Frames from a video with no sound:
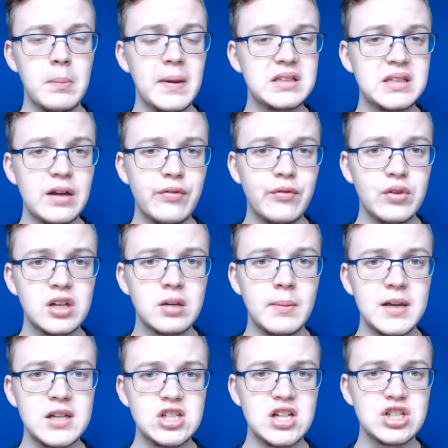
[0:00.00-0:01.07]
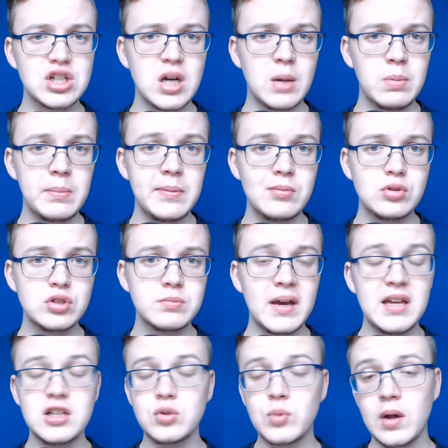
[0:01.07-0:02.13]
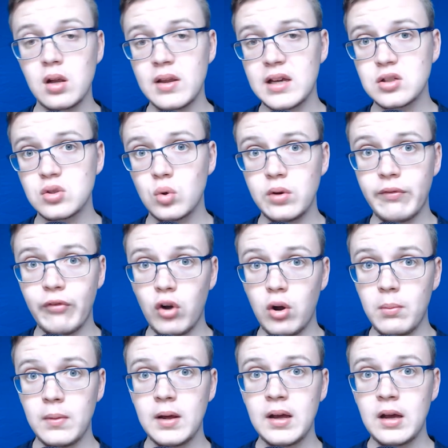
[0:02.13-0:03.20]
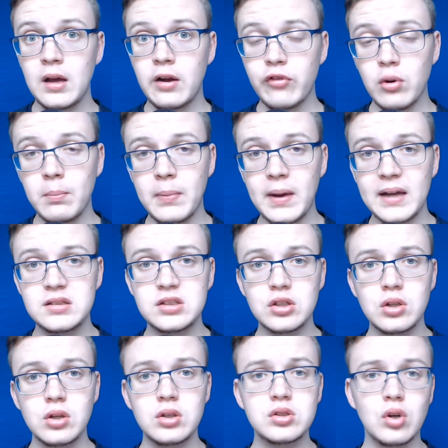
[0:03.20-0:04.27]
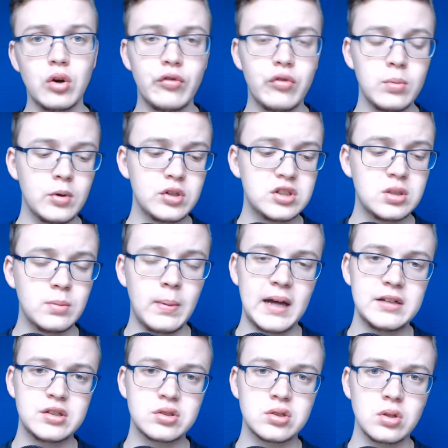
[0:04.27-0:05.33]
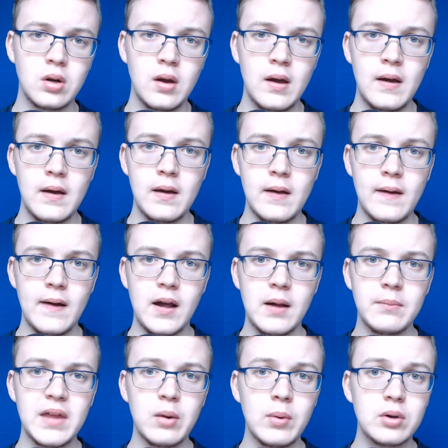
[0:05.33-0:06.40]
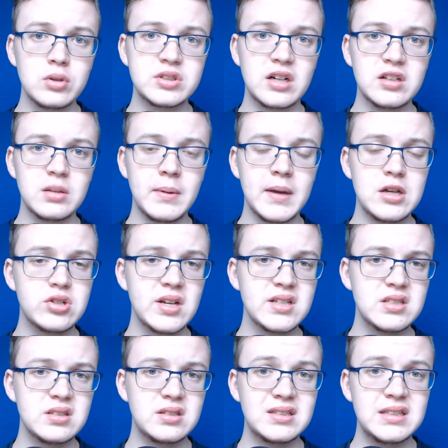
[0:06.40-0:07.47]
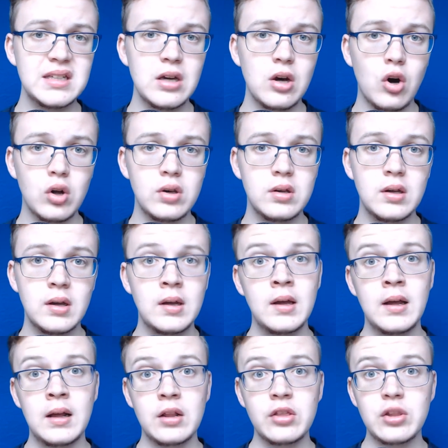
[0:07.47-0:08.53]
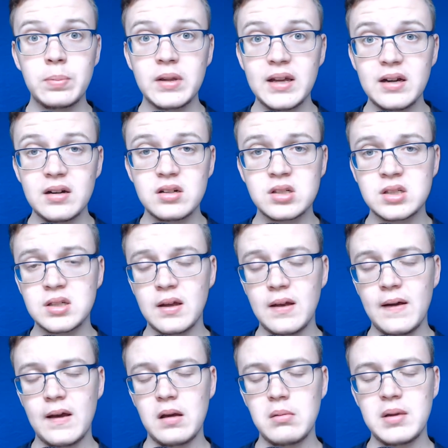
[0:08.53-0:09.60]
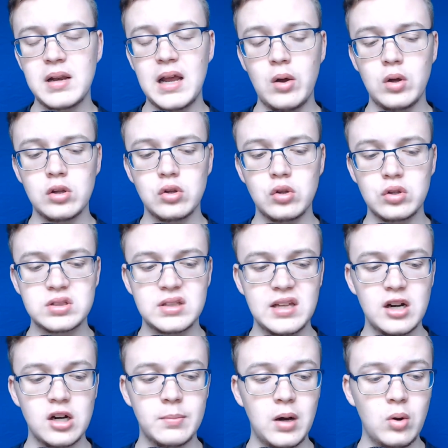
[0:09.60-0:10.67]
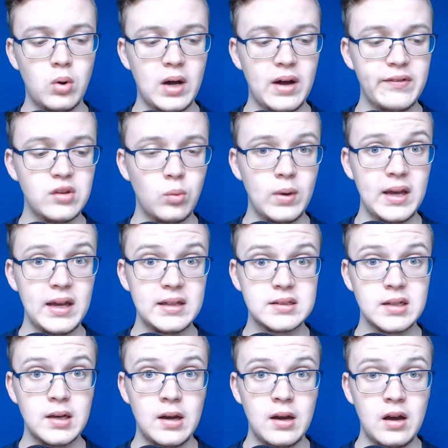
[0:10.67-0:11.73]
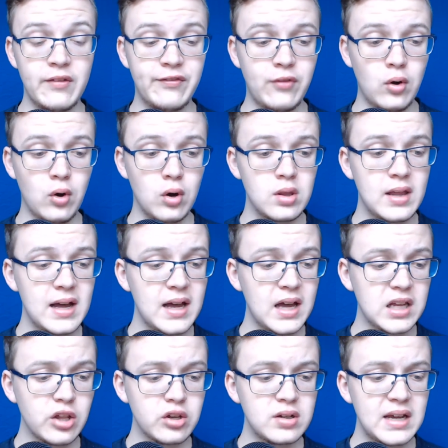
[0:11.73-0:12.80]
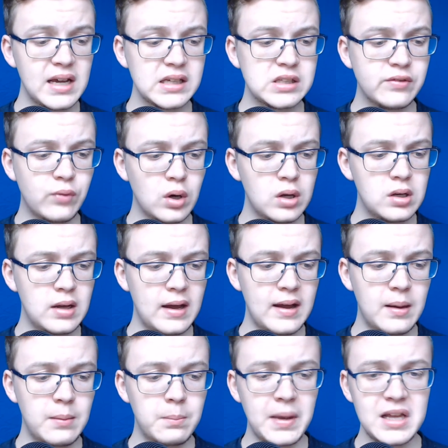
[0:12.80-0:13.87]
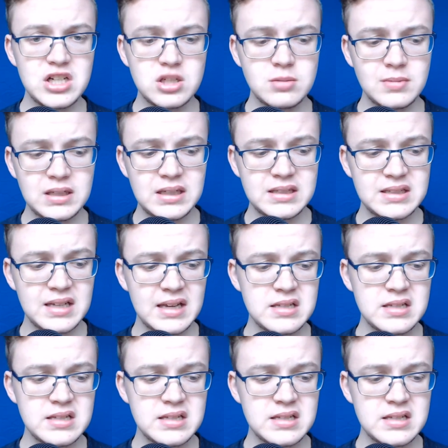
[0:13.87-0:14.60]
different, and it might change a couple of people's minds, whether that's going from bad to good or from good to bad. So that will certainly be interesting to see it on the players and how it looks there, but we'll have to wait for that. Another negative one, Benjamin, he says,